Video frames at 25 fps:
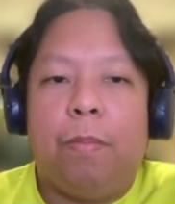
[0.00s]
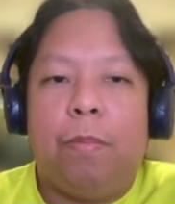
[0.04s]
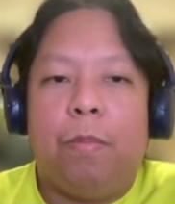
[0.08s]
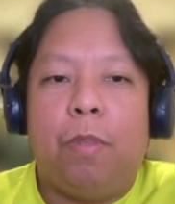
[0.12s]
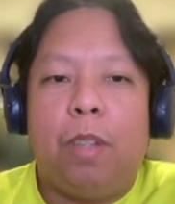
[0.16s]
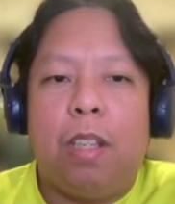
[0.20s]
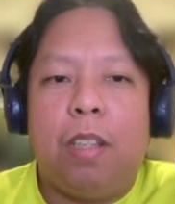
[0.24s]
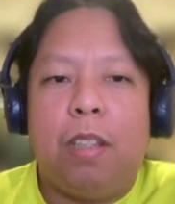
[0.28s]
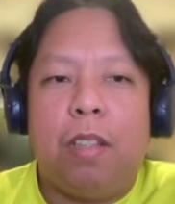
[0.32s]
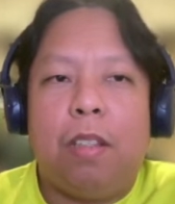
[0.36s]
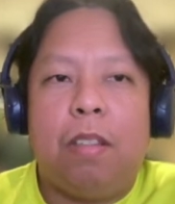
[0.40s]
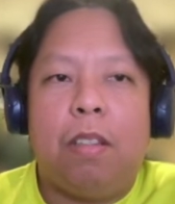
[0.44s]

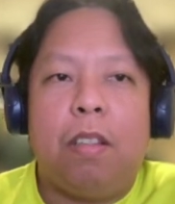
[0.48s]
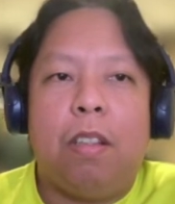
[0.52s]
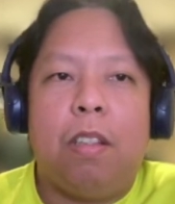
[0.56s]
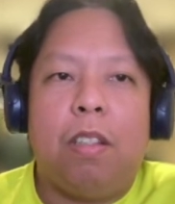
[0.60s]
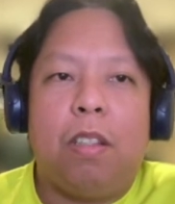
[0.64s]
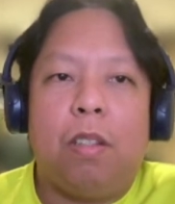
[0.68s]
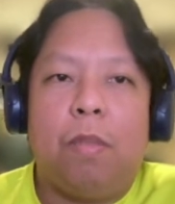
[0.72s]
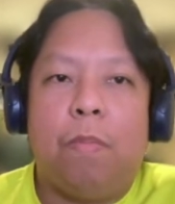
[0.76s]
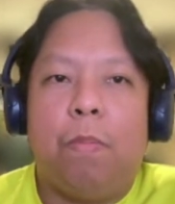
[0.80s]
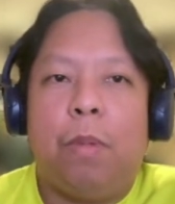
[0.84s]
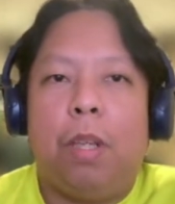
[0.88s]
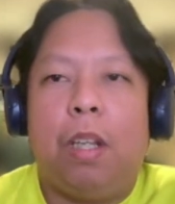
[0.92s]
is
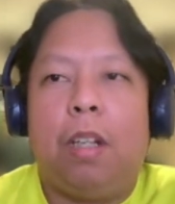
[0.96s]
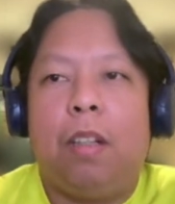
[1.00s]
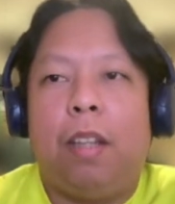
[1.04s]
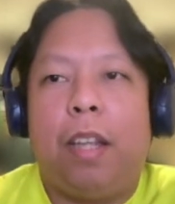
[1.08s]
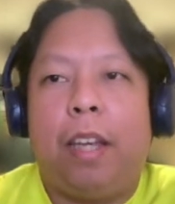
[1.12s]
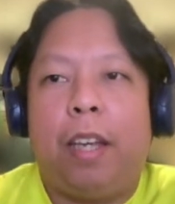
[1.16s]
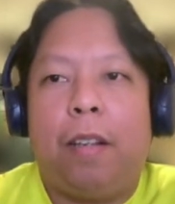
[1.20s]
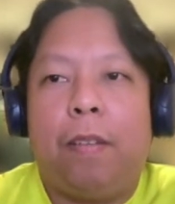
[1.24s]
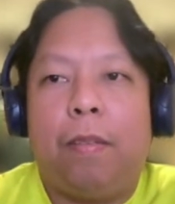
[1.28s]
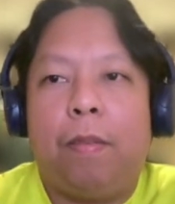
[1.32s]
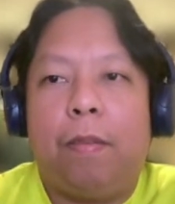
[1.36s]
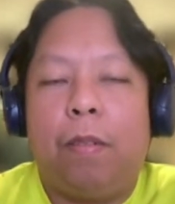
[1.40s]
PEAQ
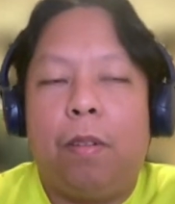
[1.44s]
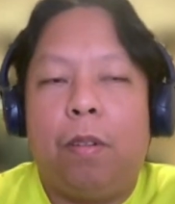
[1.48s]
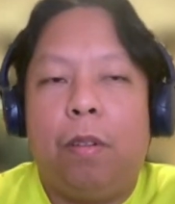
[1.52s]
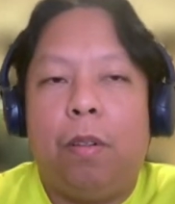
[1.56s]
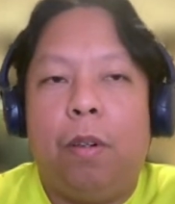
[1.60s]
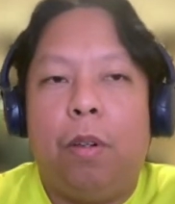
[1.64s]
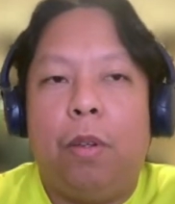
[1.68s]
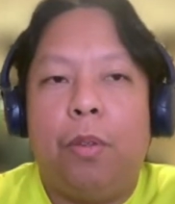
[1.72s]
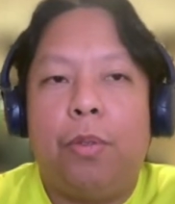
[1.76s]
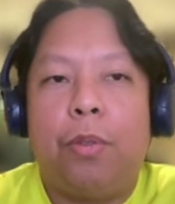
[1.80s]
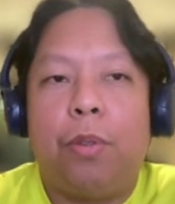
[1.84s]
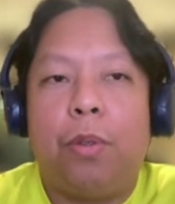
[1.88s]
like
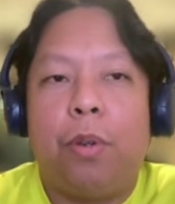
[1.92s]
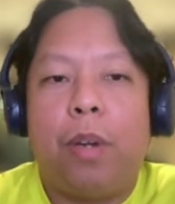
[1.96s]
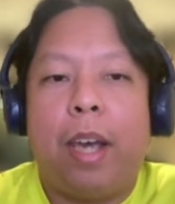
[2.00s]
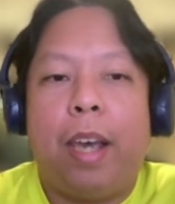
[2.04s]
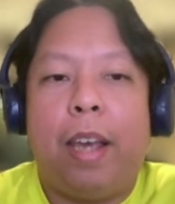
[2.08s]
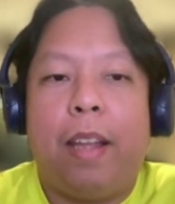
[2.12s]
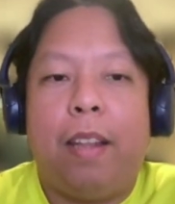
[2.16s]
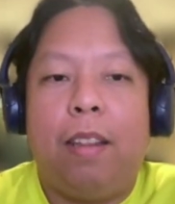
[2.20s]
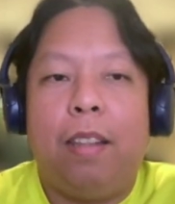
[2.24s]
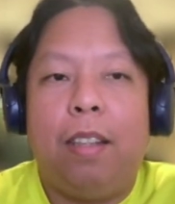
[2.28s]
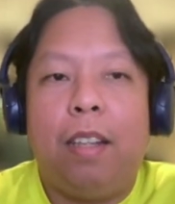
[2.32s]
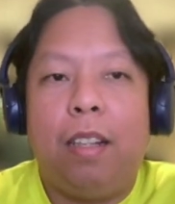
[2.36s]
also
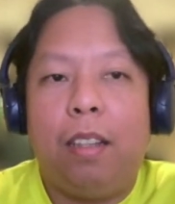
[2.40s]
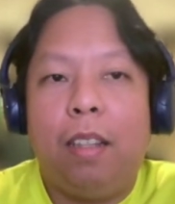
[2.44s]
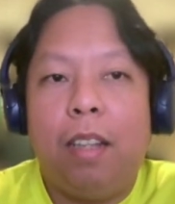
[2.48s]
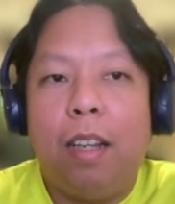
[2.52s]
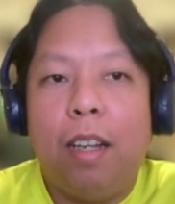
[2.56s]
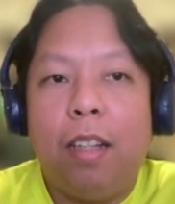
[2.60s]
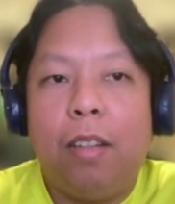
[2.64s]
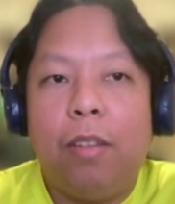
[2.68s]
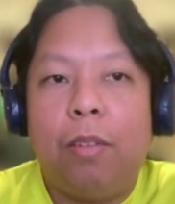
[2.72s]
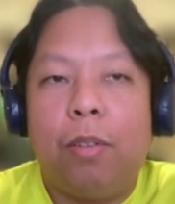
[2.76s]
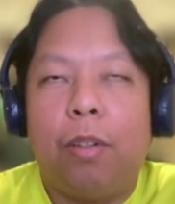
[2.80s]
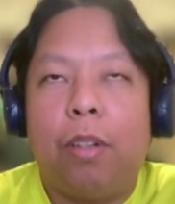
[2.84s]
handling
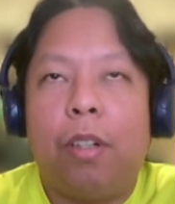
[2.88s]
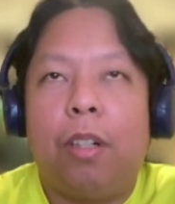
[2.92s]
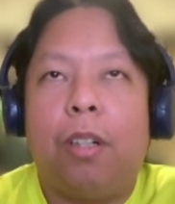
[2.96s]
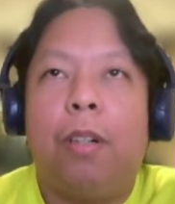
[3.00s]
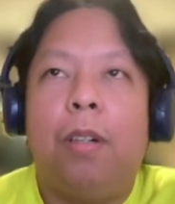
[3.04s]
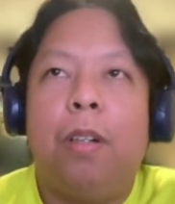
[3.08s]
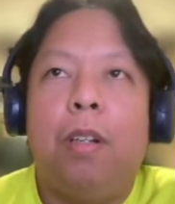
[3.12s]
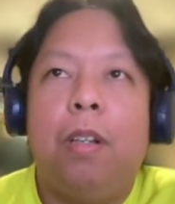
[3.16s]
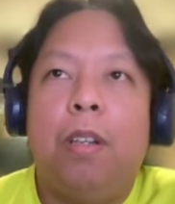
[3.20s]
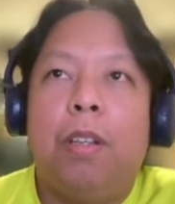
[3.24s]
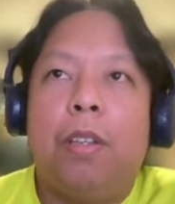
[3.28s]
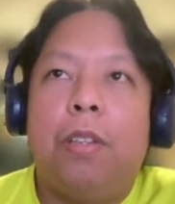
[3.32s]
that,
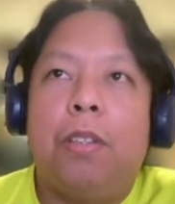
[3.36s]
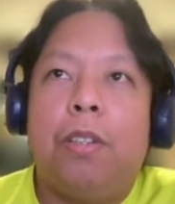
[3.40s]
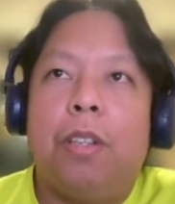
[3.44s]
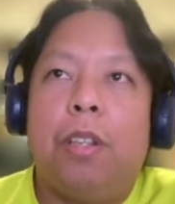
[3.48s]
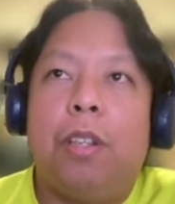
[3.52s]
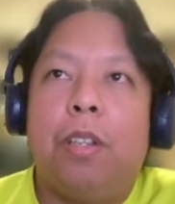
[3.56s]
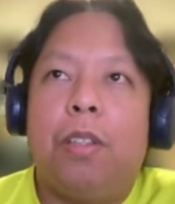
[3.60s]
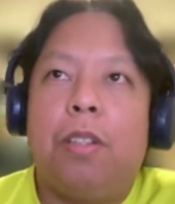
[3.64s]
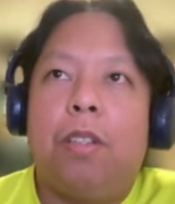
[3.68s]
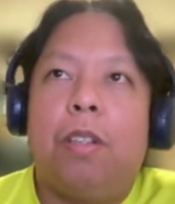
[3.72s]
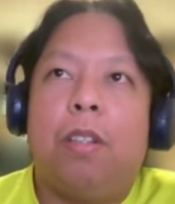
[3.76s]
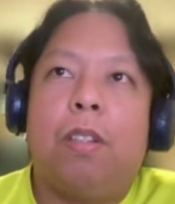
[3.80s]
or
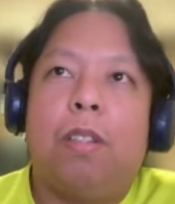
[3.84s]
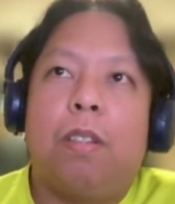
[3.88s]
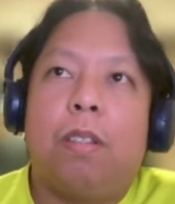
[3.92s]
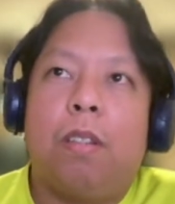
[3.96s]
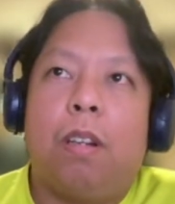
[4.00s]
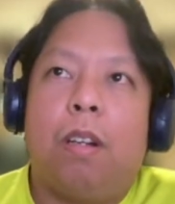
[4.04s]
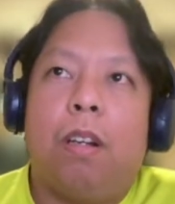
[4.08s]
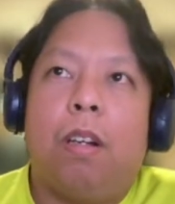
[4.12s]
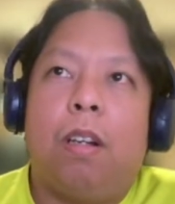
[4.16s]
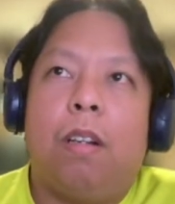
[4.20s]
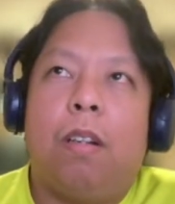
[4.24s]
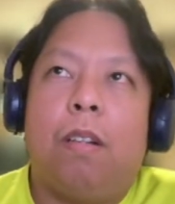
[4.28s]
since it's
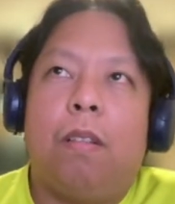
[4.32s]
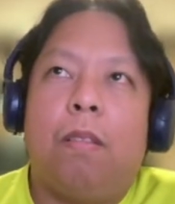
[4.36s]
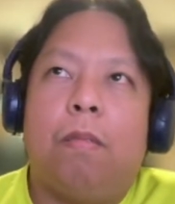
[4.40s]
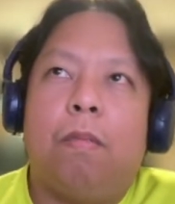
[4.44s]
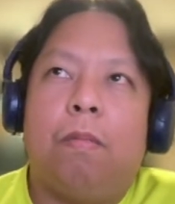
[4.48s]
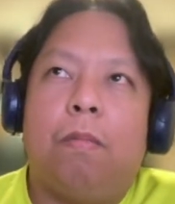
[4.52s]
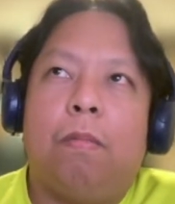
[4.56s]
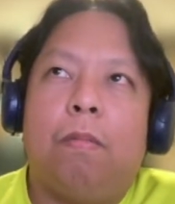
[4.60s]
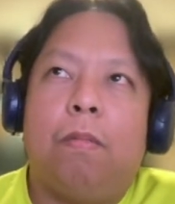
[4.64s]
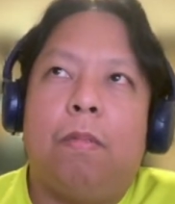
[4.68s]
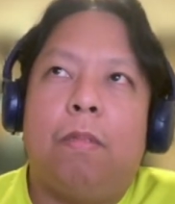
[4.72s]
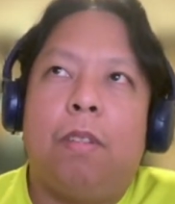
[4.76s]
a
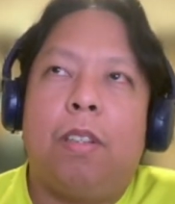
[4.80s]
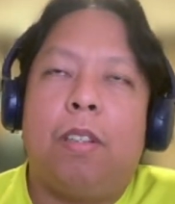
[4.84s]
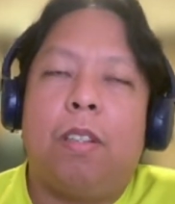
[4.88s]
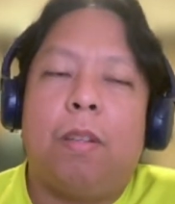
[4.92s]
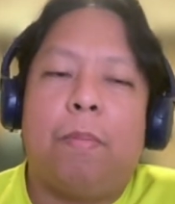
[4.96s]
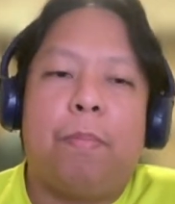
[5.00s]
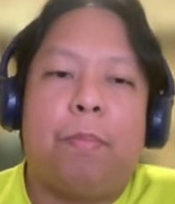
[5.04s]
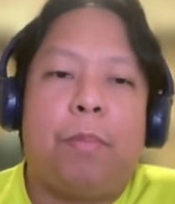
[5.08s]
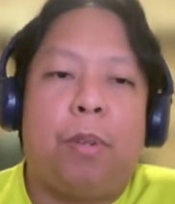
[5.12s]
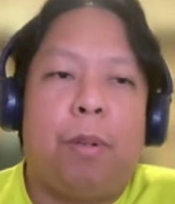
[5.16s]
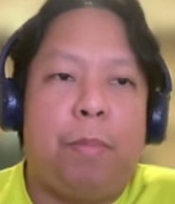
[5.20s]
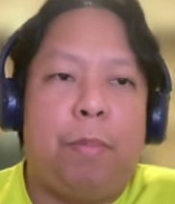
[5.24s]

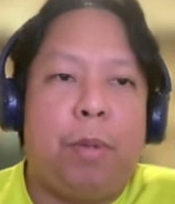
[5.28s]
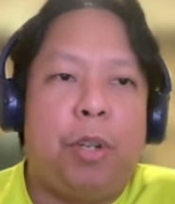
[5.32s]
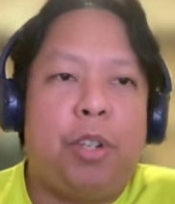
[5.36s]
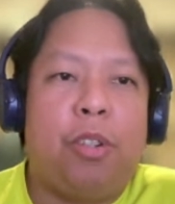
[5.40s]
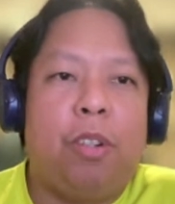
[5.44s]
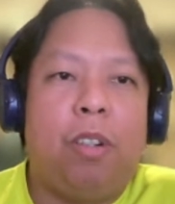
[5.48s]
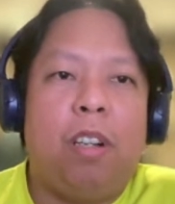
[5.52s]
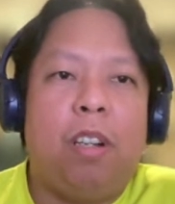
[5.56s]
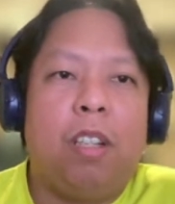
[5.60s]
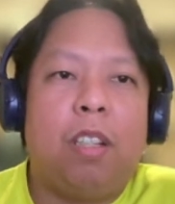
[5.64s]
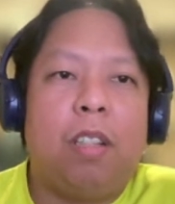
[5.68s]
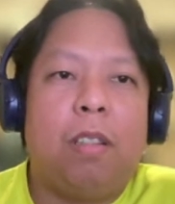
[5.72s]

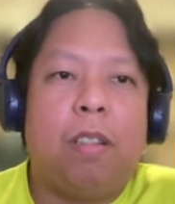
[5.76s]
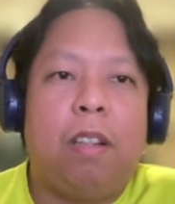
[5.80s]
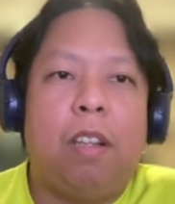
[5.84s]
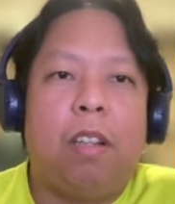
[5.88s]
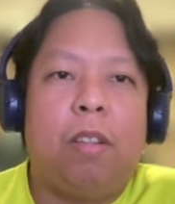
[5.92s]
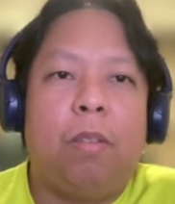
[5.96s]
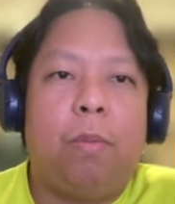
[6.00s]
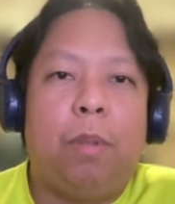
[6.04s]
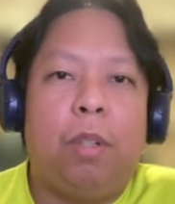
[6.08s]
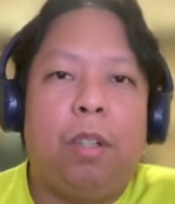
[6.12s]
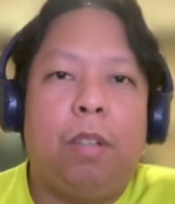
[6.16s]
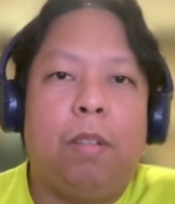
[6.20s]
permissionless
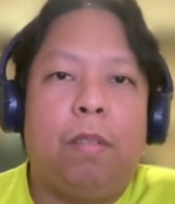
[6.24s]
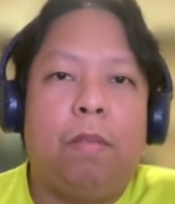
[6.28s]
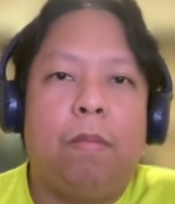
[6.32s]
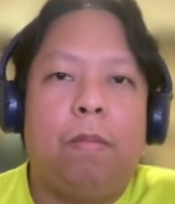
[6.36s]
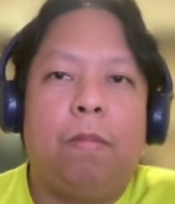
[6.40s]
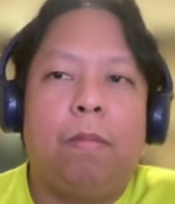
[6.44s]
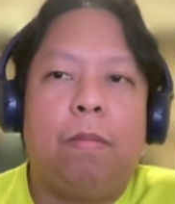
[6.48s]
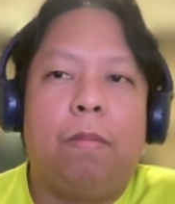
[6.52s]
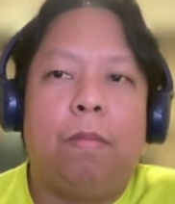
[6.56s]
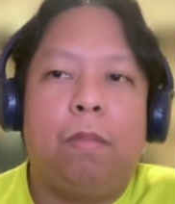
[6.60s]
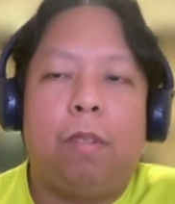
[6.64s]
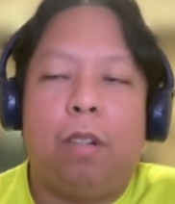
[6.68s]
network,
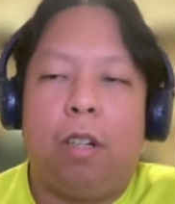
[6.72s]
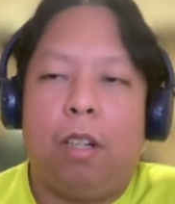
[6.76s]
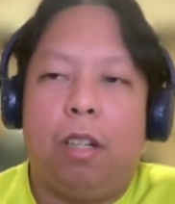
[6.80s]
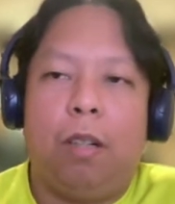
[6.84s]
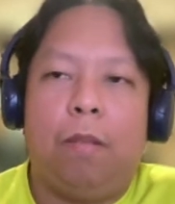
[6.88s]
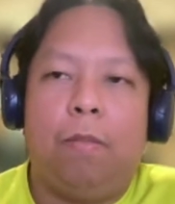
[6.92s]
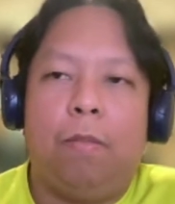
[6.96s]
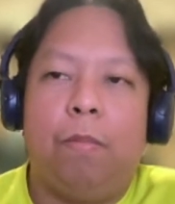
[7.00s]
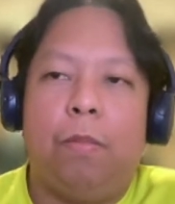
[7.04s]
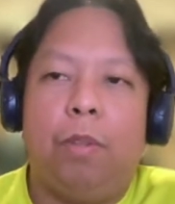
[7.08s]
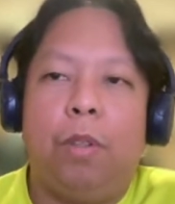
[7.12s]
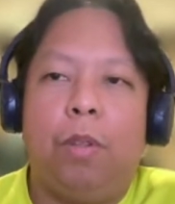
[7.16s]

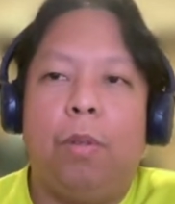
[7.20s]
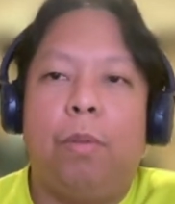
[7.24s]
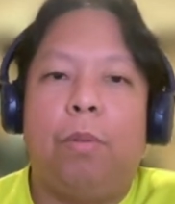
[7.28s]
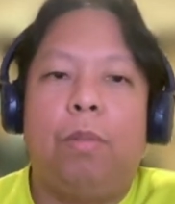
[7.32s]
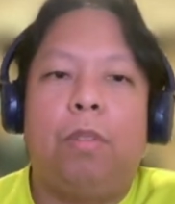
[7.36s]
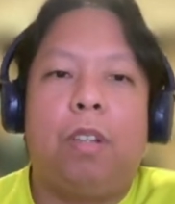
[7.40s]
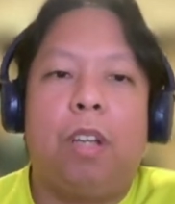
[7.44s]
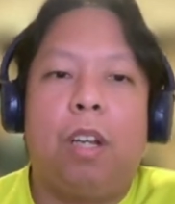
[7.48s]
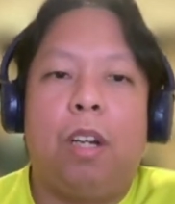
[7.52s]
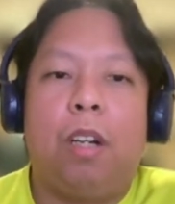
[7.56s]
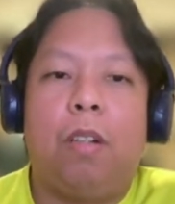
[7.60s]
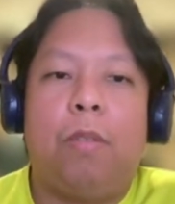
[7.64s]
you don't
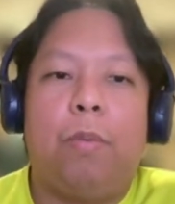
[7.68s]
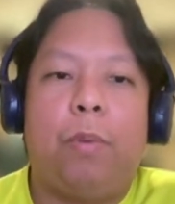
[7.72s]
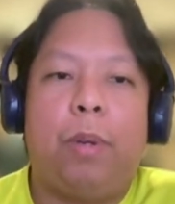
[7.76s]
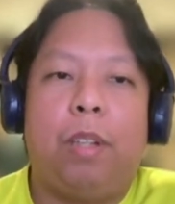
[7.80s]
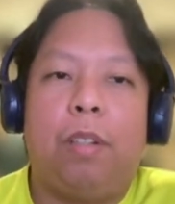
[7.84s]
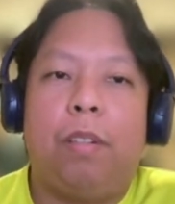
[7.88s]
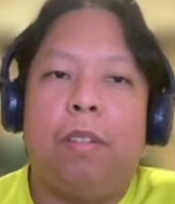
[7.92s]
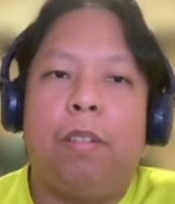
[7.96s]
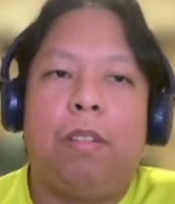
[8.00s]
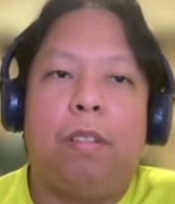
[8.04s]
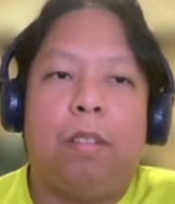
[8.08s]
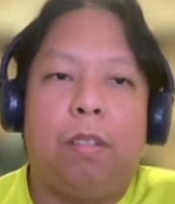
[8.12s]
care
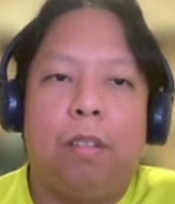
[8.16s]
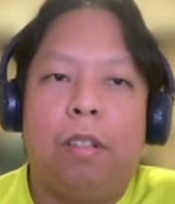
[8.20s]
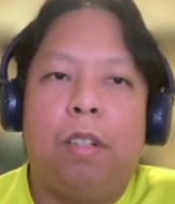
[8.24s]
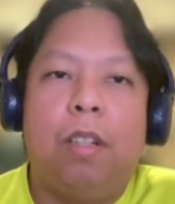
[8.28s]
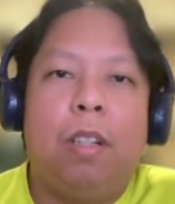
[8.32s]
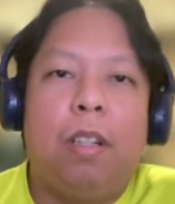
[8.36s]
whether,